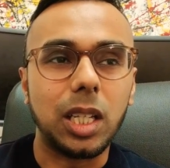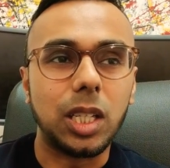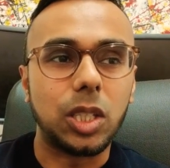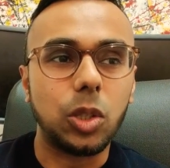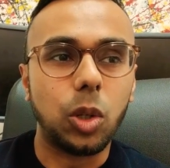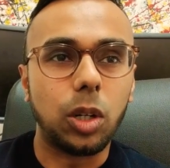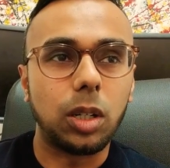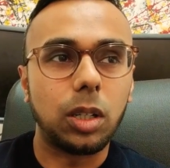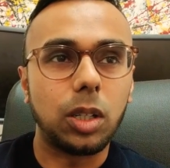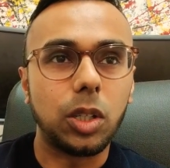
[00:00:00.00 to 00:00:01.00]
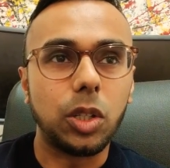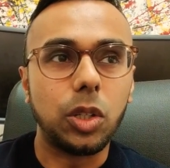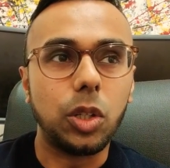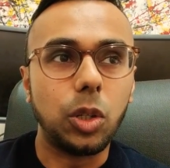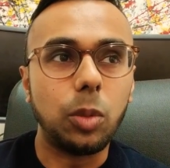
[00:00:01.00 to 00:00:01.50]
it's not
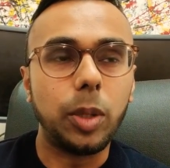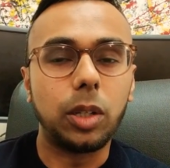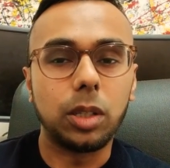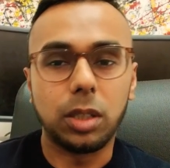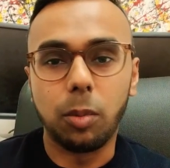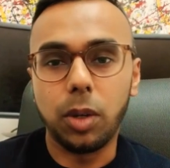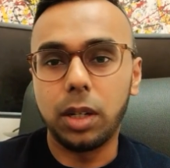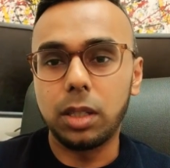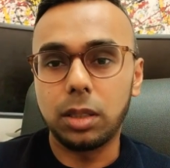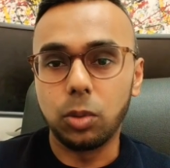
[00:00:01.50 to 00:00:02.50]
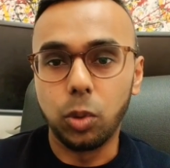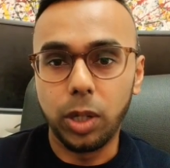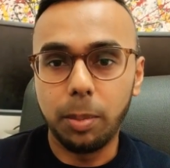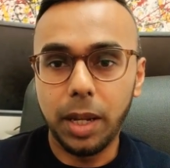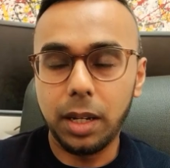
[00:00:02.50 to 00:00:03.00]
new because someone has
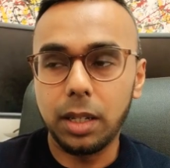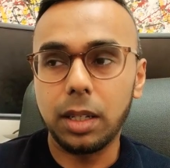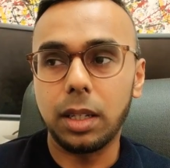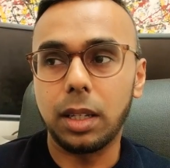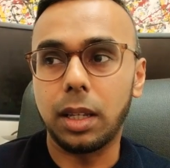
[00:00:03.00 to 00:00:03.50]
already made it